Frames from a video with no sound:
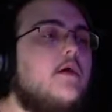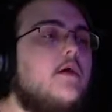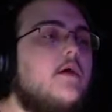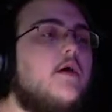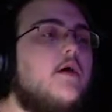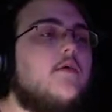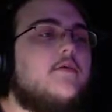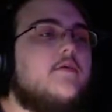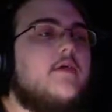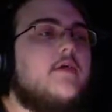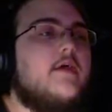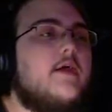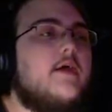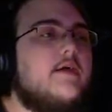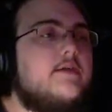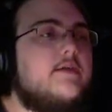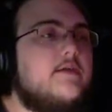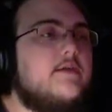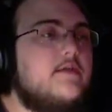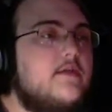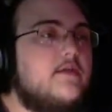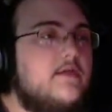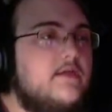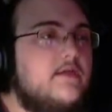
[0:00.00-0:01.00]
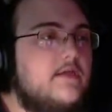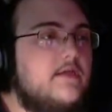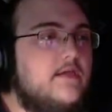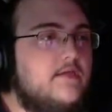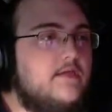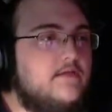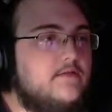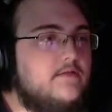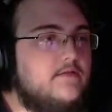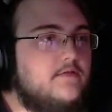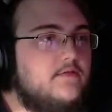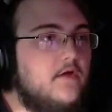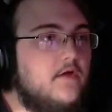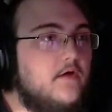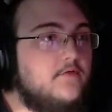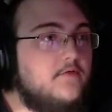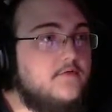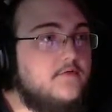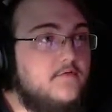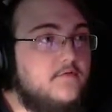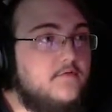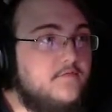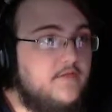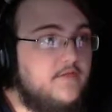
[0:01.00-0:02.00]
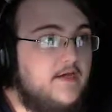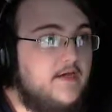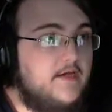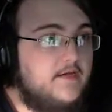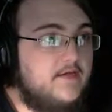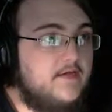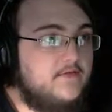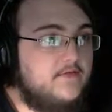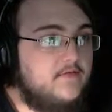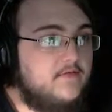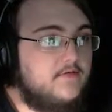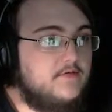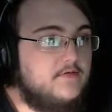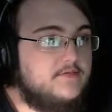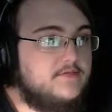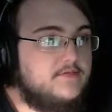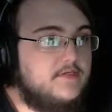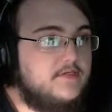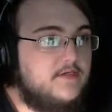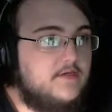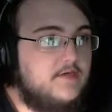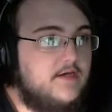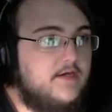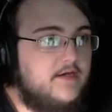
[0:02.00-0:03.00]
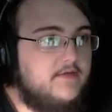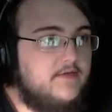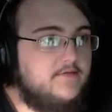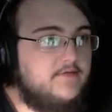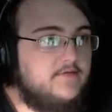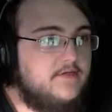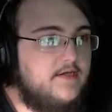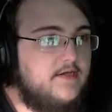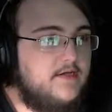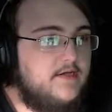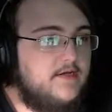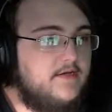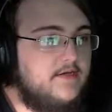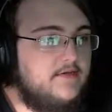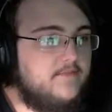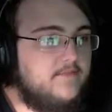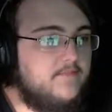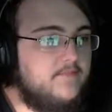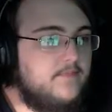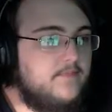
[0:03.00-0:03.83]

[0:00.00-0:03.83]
Okay, I get it. I can't go too fast or else I'll die.